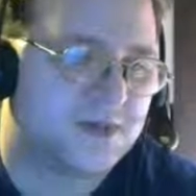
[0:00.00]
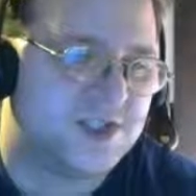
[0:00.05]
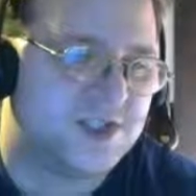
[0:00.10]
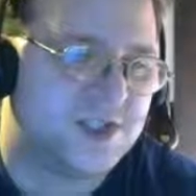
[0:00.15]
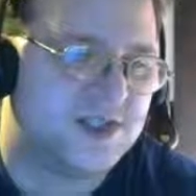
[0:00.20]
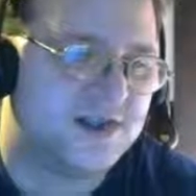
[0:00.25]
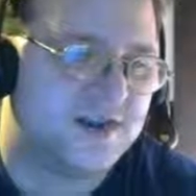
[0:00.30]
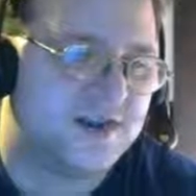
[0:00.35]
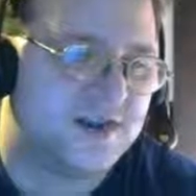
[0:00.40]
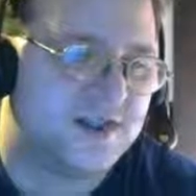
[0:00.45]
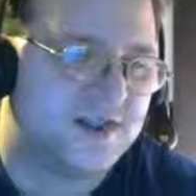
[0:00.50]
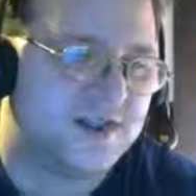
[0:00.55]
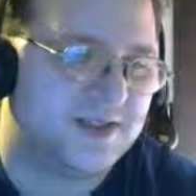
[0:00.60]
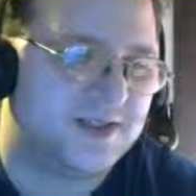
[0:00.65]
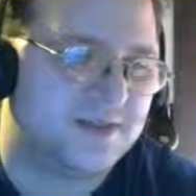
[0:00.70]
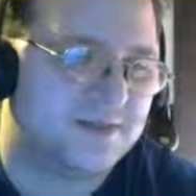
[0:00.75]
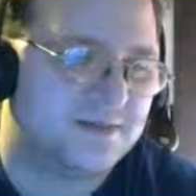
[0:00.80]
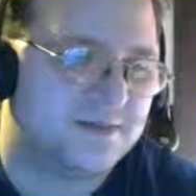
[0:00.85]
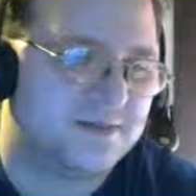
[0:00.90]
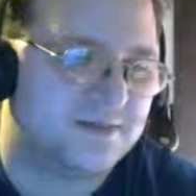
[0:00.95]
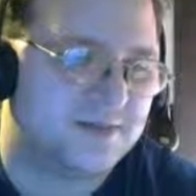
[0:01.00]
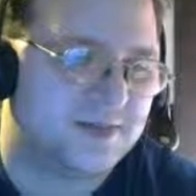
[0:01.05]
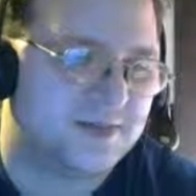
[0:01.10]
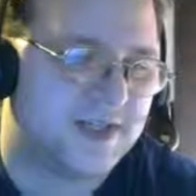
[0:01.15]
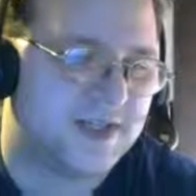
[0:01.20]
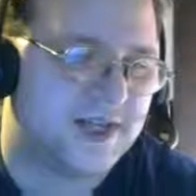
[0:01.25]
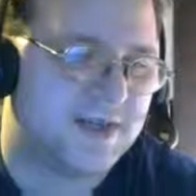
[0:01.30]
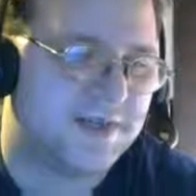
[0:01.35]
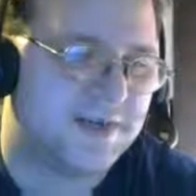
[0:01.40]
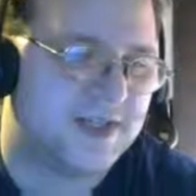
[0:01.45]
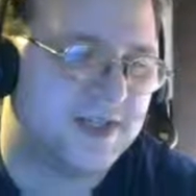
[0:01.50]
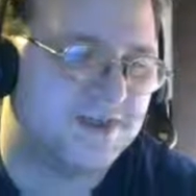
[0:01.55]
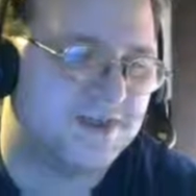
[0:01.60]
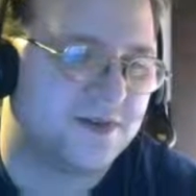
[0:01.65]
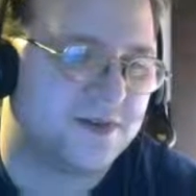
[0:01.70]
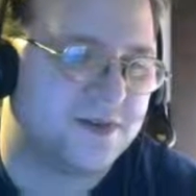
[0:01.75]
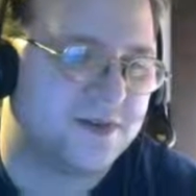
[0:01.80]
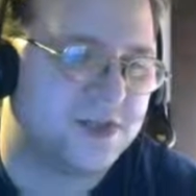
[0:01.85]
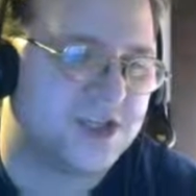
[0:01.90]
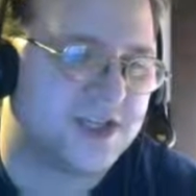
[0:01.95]
Jian all alone? Yeah, I'm looking
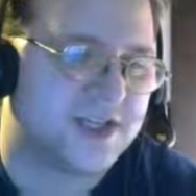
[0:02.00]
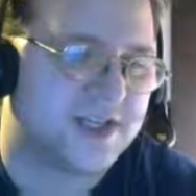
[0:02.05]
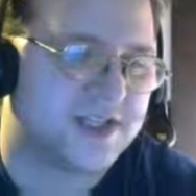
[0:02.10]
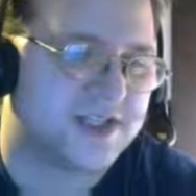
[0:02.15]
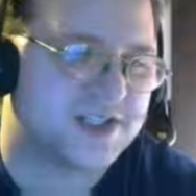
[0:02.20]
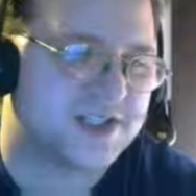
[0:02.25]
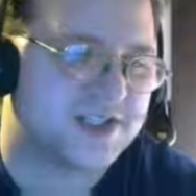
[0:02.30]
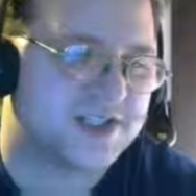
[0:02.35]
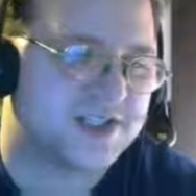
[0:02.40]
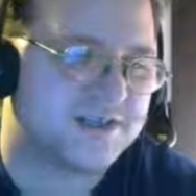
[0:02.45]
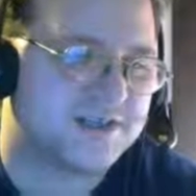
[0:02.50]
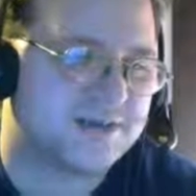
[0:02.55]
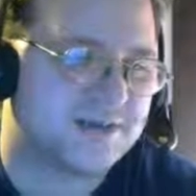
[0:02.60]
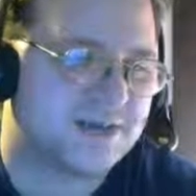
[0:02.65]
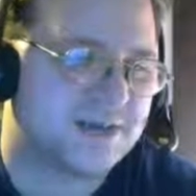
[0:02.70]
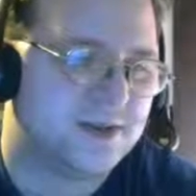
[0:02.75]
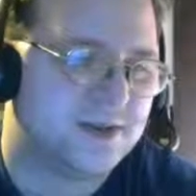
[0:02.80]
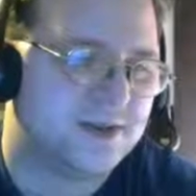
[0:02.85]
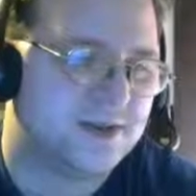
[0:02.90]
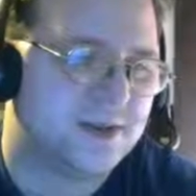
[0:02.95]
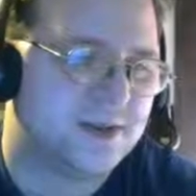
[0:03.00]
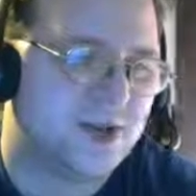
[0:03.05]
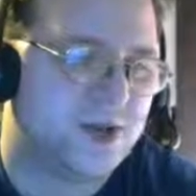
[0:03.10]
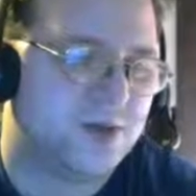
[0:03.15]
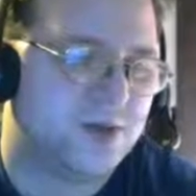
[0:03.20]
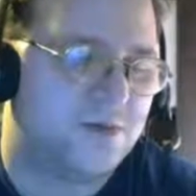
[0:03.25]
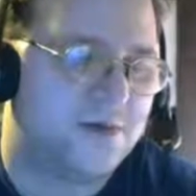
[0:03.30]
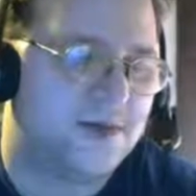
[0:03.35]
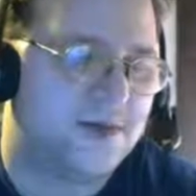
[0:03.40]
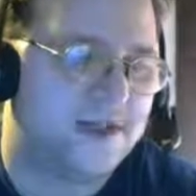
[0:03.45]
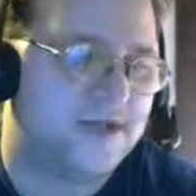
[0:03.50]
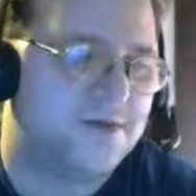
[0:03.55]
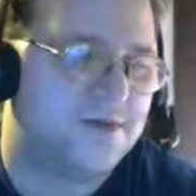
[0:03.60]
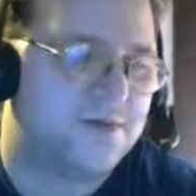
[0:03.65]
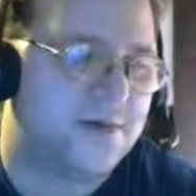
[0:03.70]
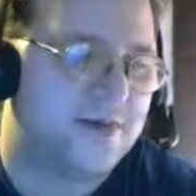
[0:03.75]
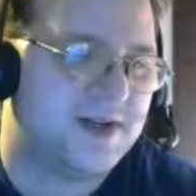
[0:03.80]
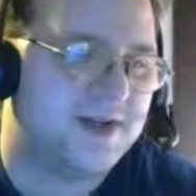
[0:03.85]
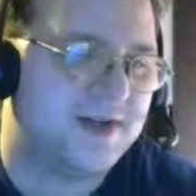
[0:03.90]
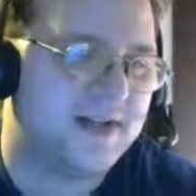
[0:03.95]
for Lucia, actually. Oh, really?
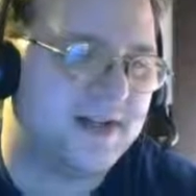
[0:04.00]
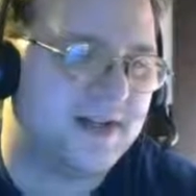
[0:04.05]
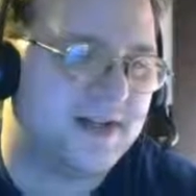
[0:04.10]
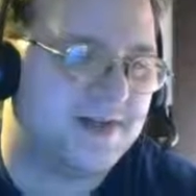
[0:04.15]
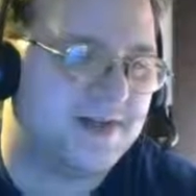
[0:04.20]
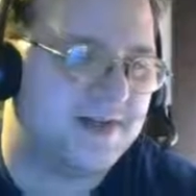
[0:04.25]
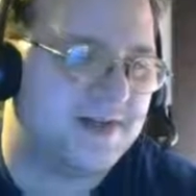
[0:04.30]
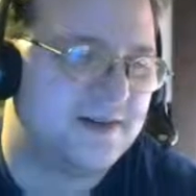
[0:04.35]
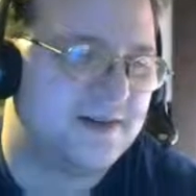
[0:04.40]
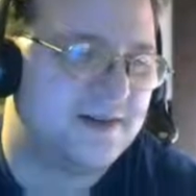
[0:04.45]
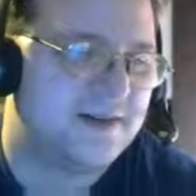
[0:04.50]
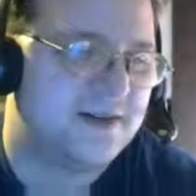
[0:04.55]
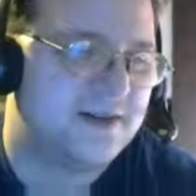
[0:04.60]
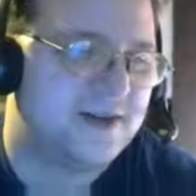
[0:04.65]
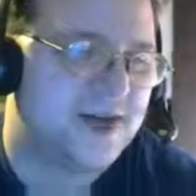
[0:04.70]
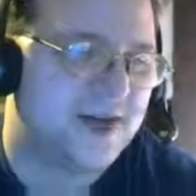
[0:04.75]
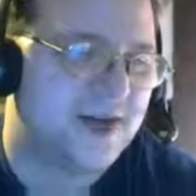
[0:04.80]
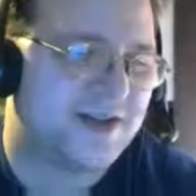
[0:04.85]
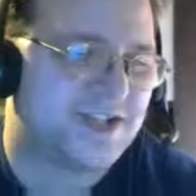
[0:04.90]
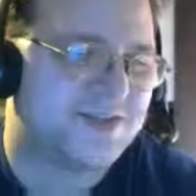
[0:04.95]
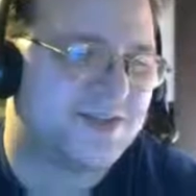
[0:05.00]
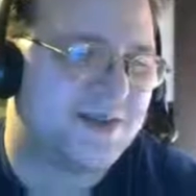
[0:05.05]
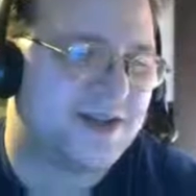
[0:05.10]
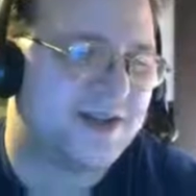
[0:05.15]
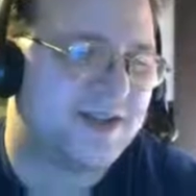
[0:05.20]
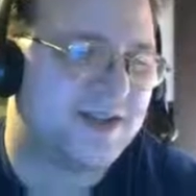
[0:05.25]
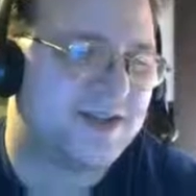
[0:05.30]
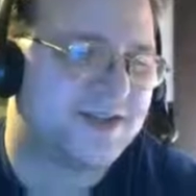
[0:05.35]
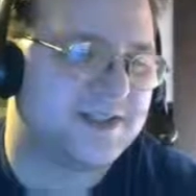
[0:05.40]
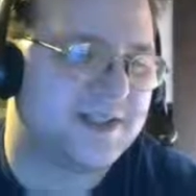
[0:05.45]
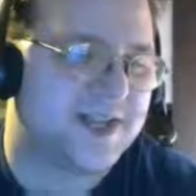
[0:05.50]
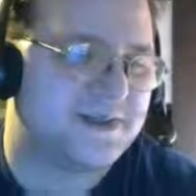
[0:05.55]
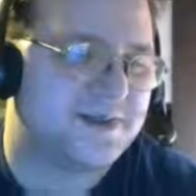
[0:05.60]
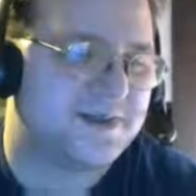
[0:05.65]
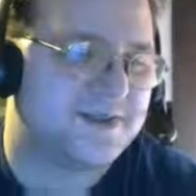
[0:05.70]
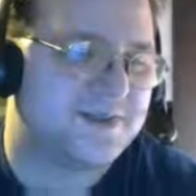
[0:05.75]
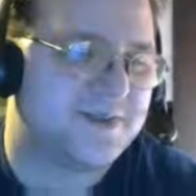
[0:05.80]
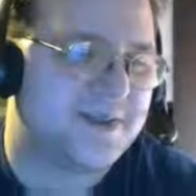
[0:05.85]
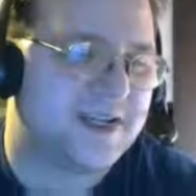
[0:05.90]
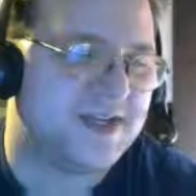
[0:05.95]
Well, then. How about spending a little time
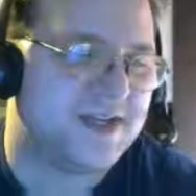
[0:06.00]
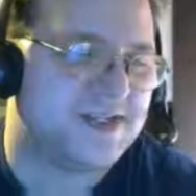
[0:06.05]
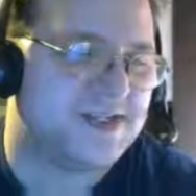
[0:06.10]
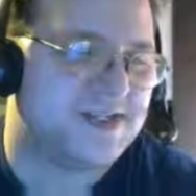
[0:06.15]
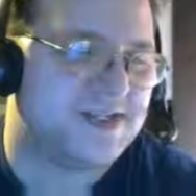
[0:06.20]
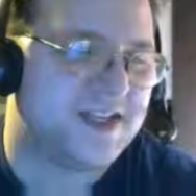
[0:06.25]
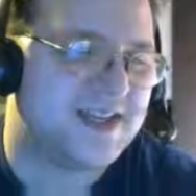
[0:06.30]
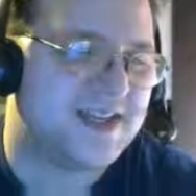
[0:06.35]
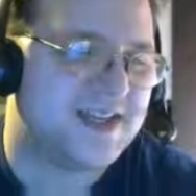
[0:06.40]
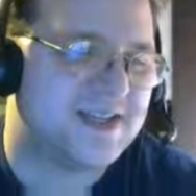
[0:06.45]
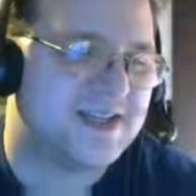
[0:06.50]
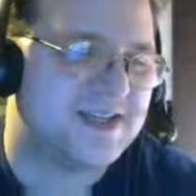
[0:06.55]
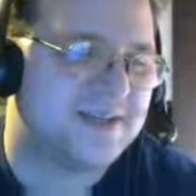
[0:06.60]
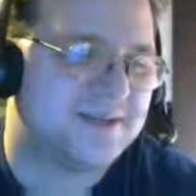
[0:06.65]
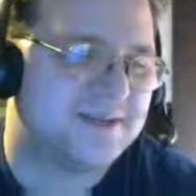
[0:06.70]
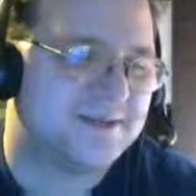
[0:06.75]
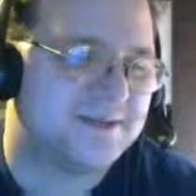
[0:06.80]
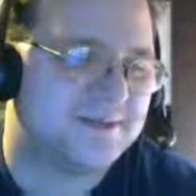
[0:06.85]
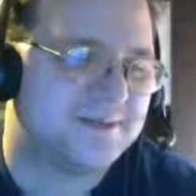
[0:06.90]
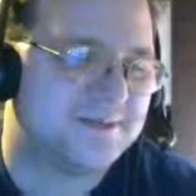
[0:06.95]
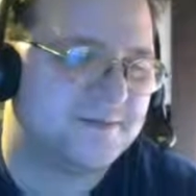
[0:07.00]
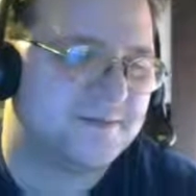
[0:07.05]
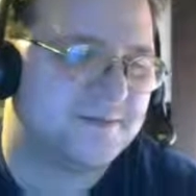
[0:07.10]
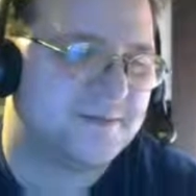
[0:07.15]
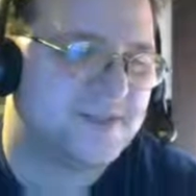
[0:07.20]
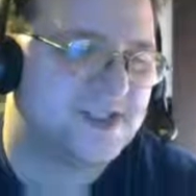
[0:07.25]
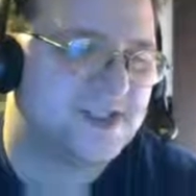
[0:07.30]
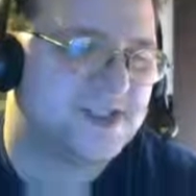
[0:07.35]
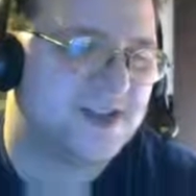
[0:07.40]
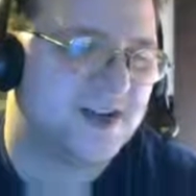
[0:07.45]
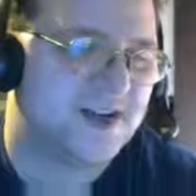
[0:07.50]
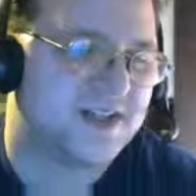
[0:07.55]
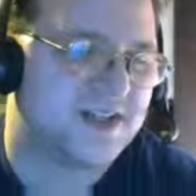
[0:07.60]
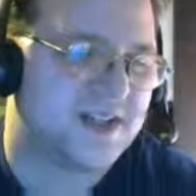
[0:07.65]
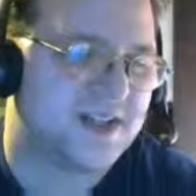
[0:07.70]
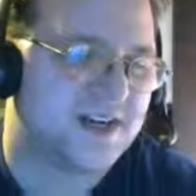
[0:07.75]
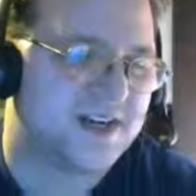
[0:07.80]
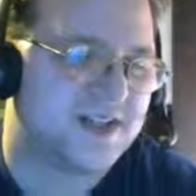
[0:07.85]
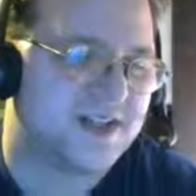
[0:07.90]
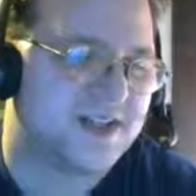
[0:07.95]
with me instead? Sorry,
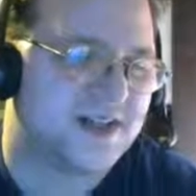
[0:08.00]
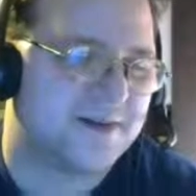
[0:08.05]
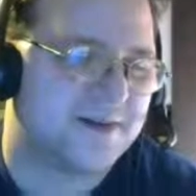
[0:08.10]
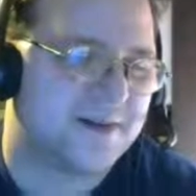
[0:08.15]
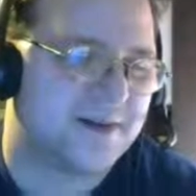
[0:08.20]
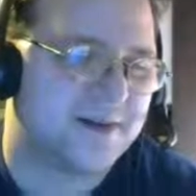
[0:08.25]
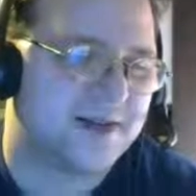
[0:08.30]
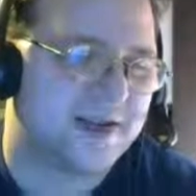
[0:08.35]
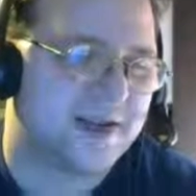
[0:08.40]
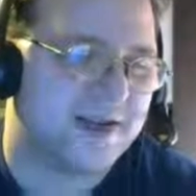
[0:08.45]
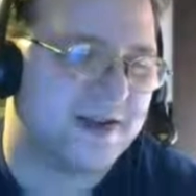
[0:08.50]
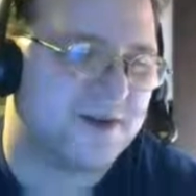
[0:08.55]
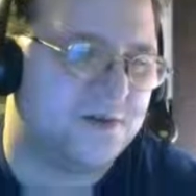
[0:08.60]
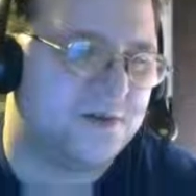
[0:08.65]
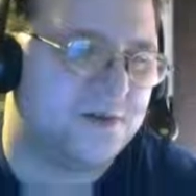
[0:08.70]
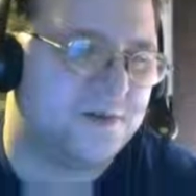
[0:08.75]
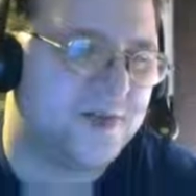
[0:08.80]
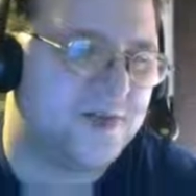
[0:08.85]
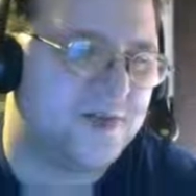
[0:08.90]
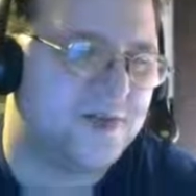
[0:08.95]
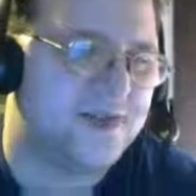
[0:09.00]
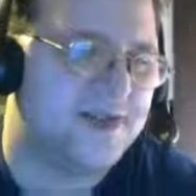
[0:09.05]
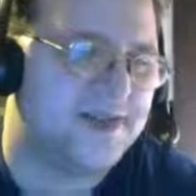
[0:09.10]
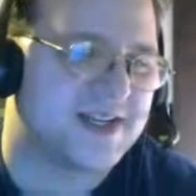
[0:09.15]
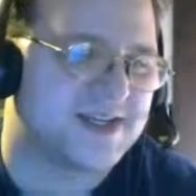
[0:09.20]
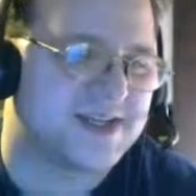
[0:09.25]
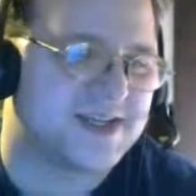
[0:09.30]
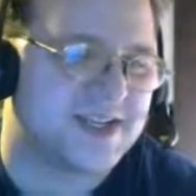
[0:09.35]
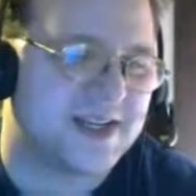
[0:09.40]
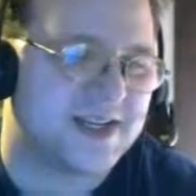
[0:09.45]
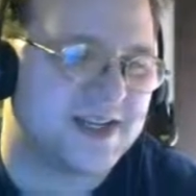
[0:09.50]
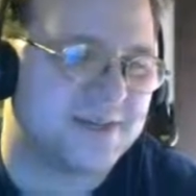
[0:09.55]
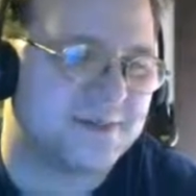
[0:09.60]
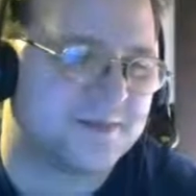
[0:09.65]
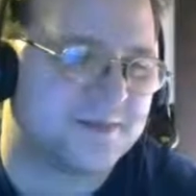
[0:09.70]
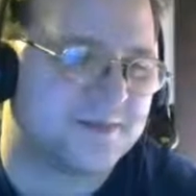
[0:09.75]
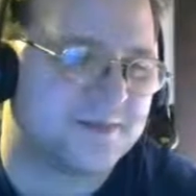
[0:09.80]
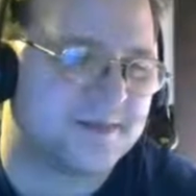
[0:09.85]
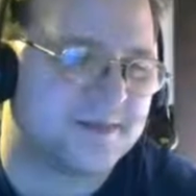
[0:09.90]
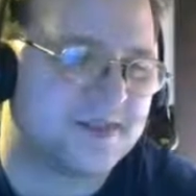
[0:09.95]
Karen, not right now. Maybe next time.